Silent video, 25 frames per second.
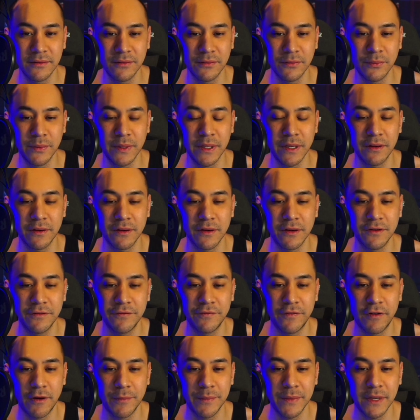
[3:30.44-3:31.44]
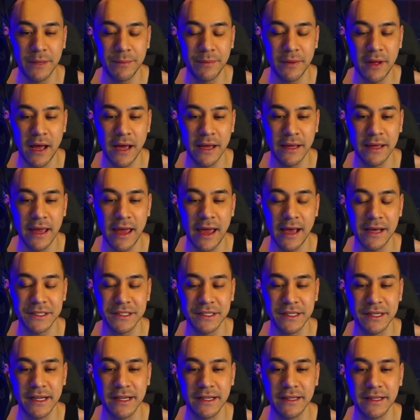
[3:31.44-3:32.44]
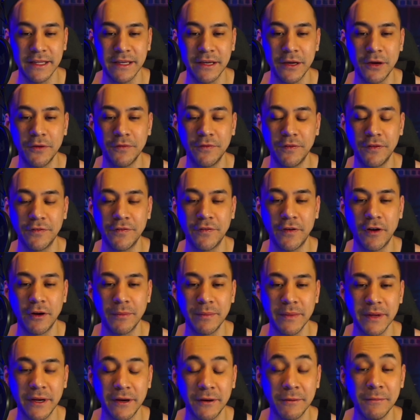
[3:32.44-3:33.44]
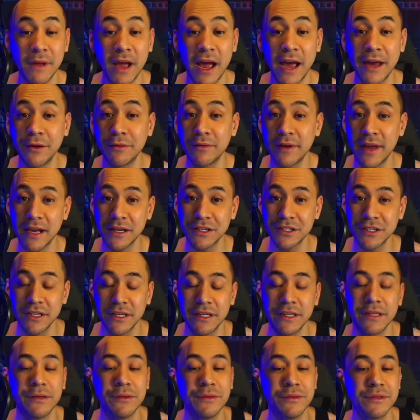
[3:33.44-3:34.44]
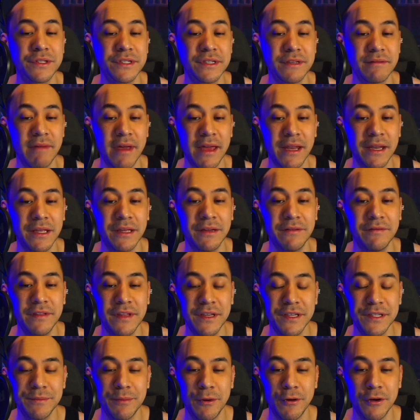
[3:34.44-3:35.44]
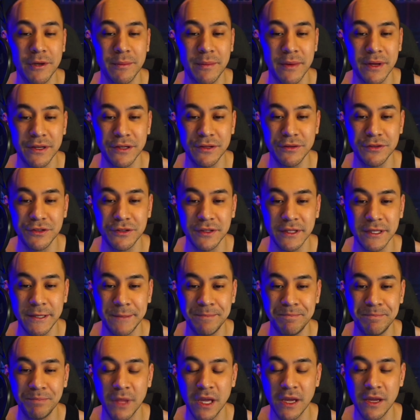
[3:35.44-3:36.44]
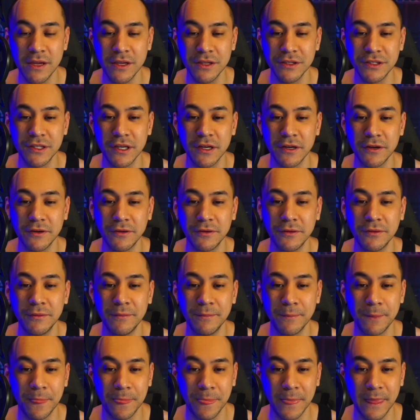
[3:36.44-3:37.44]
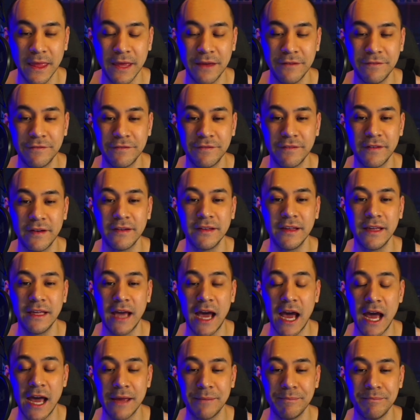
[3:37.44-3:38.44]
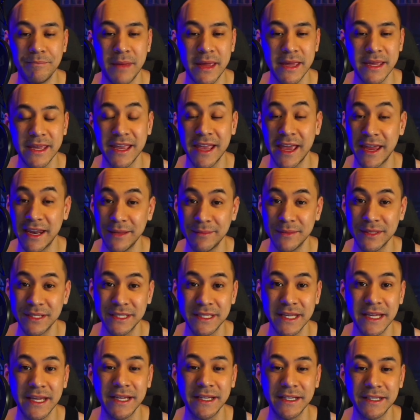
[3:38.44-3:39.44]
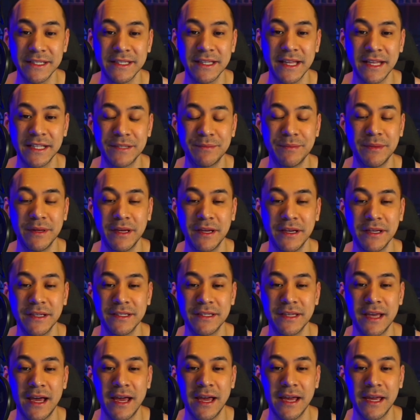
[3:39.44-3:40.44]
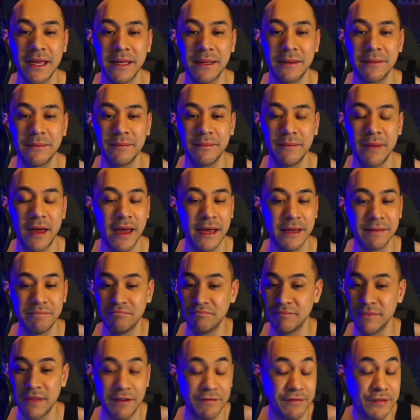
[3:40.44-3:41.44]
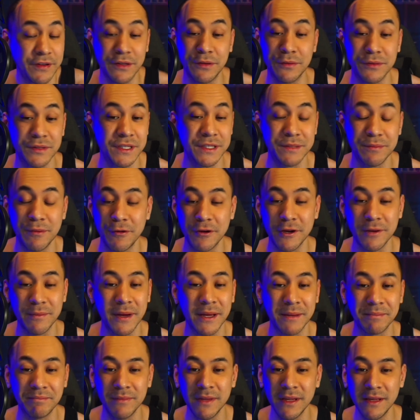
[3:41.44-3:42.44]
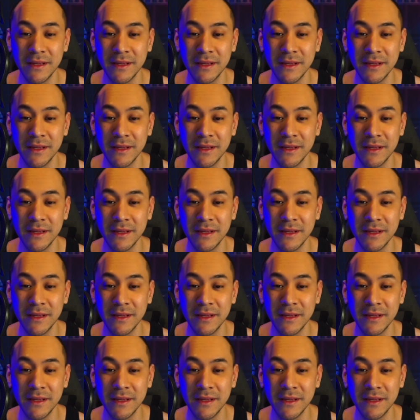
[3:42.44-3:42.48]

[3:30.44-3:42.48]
we are going to farm it up. I accidentally over farm here. I don't actually use any of these Pokemon usually, so if I'm making any mistakes, that's because I never use these Pokemon.